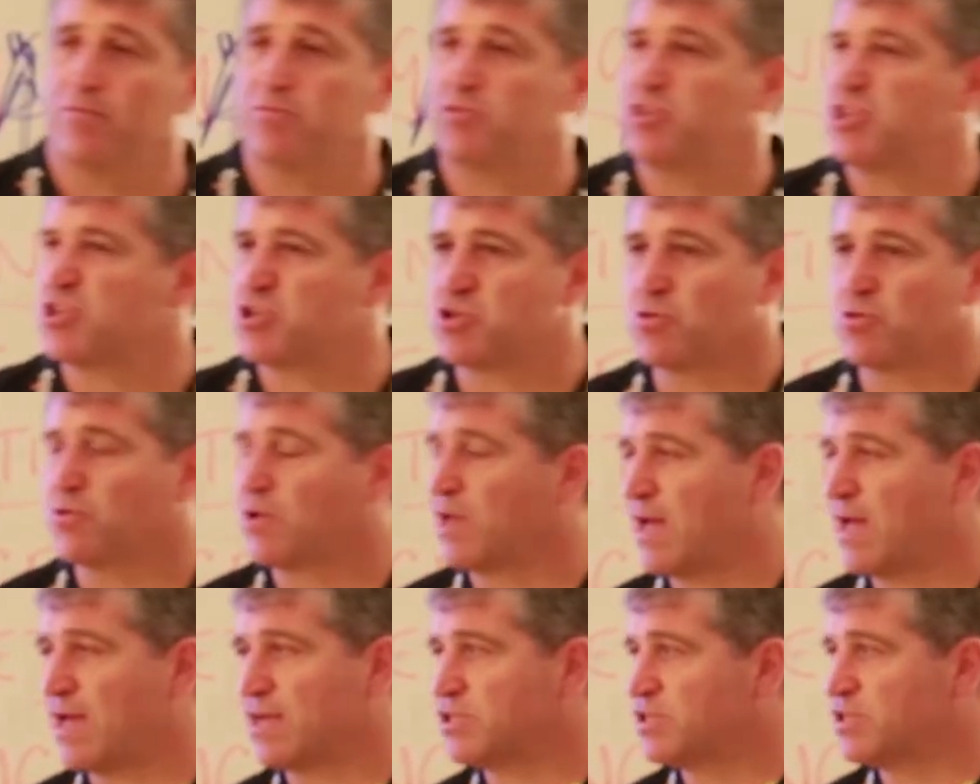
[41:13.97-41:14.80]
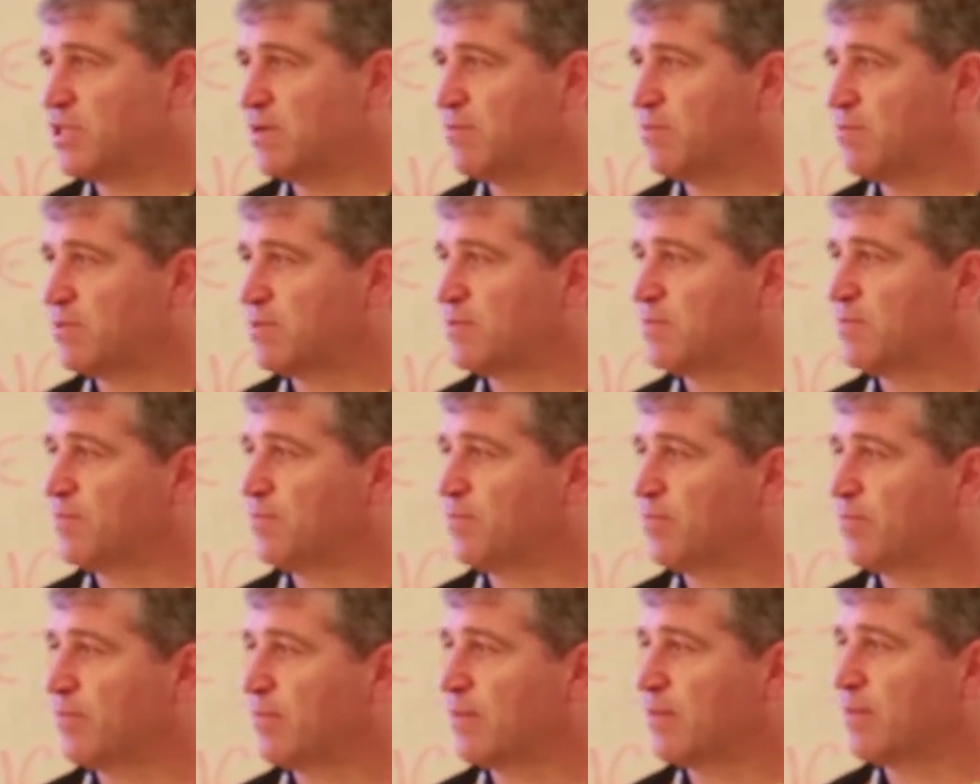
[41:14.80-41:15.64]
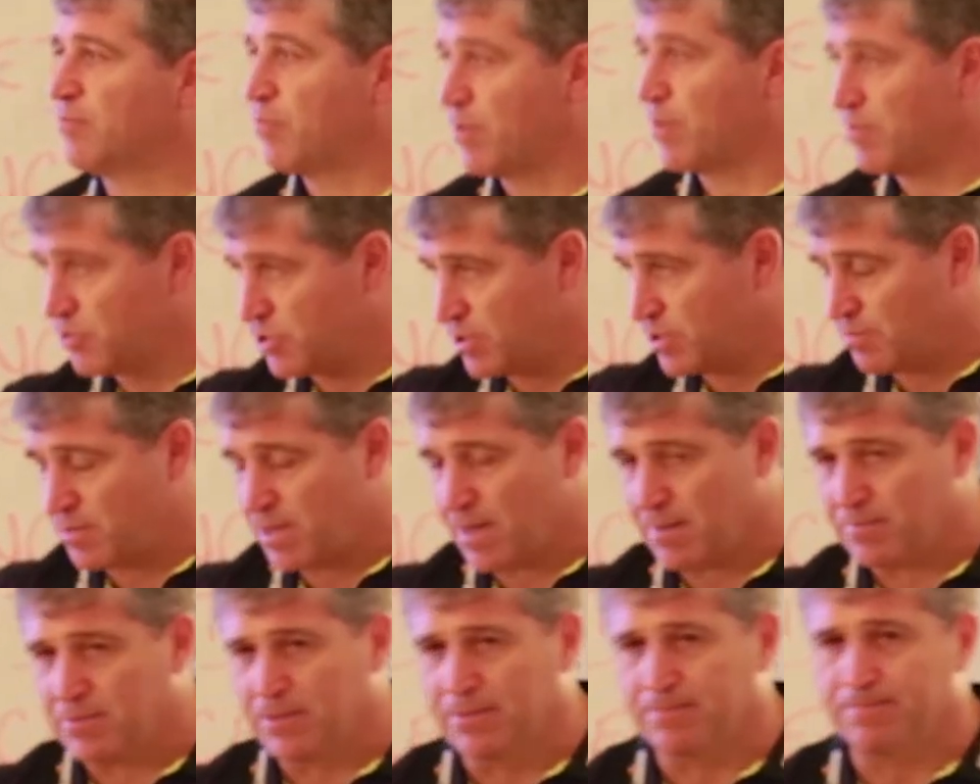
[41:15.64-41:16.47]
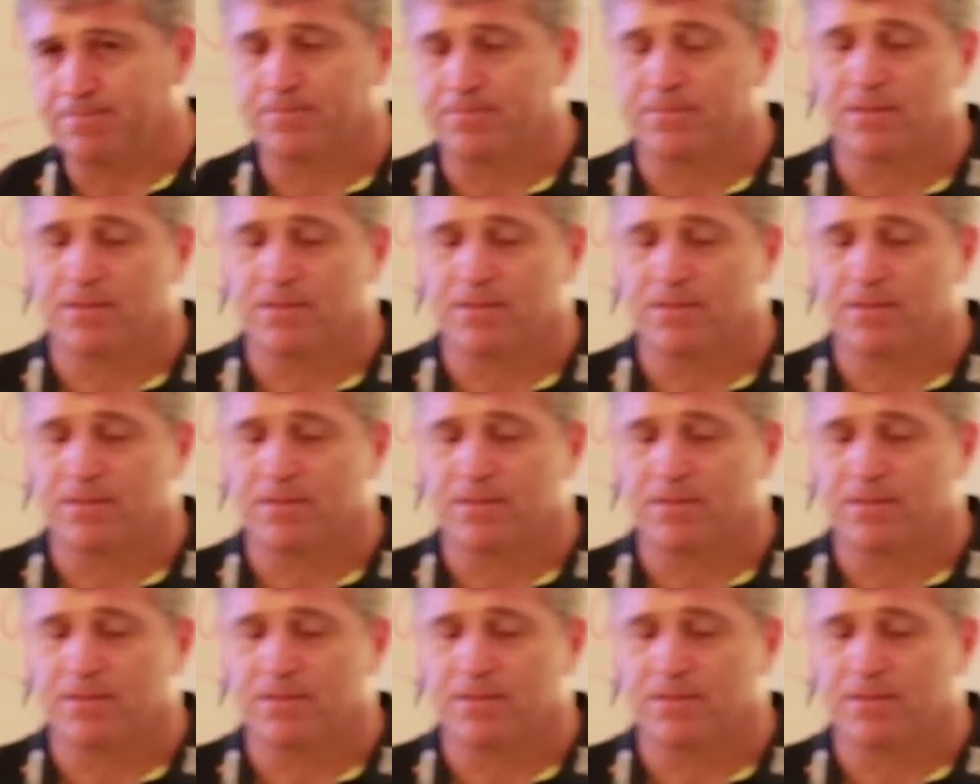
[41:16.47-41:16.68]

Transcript: we just saw last Premiership year... Premiership captain.